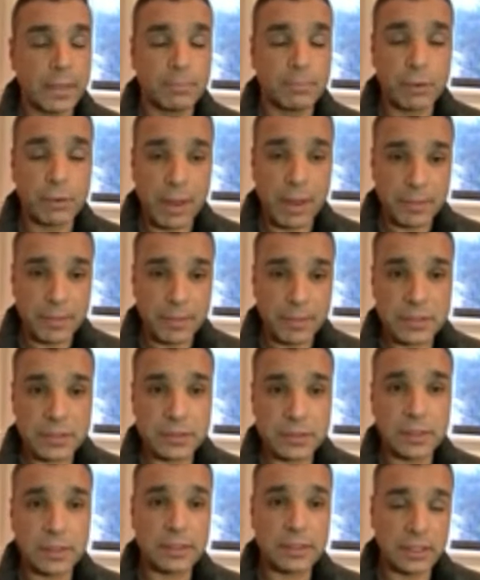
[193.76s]
Prime
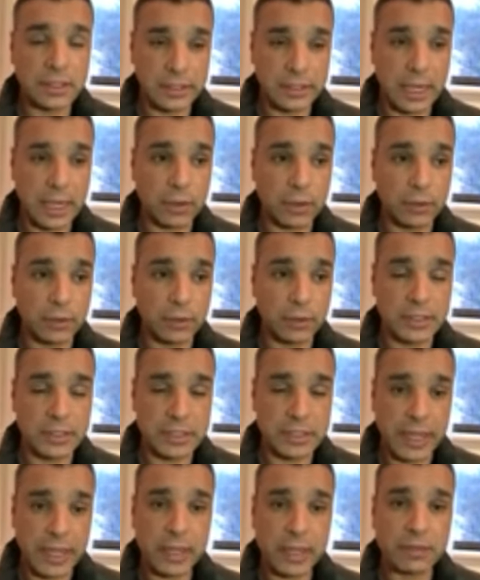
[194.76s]
Minister Netanyahu is
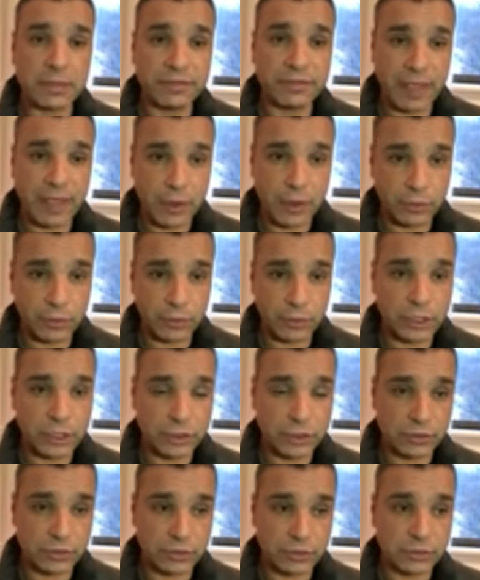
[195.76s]
laying the
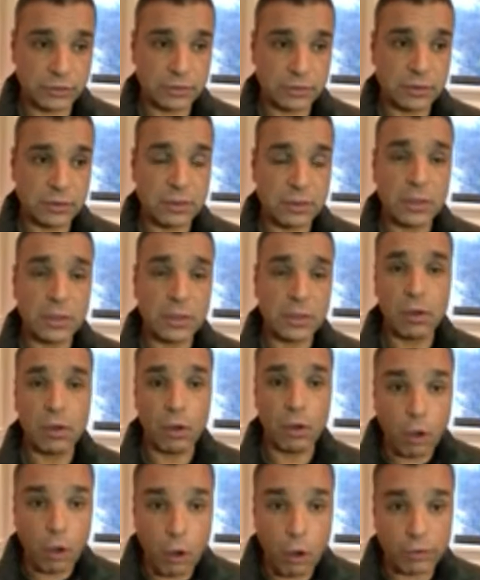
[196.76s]
foundations
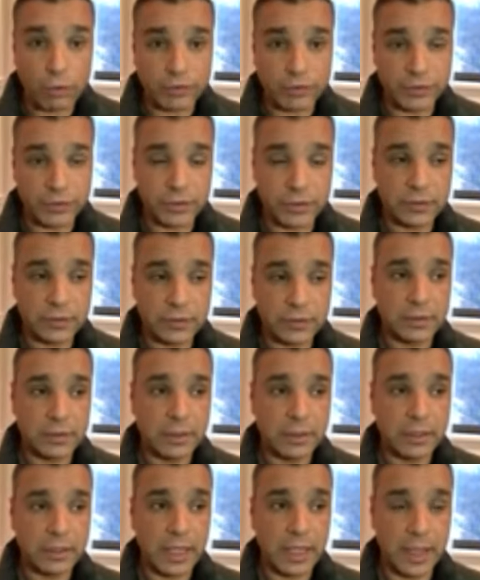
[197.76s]
of
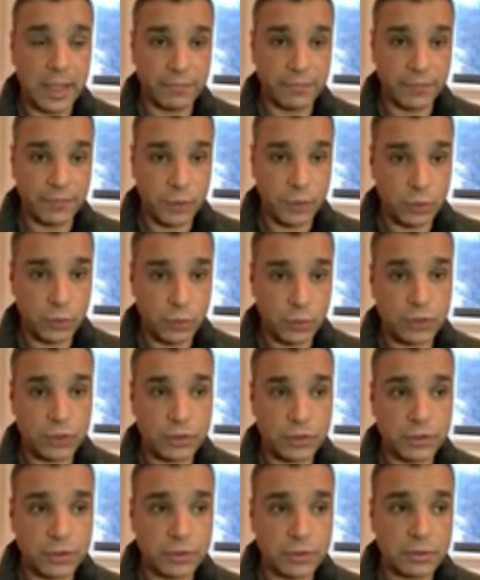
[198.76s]
a
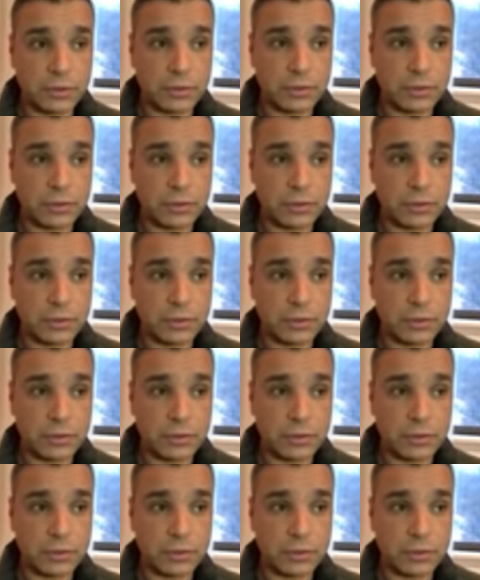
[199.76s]
future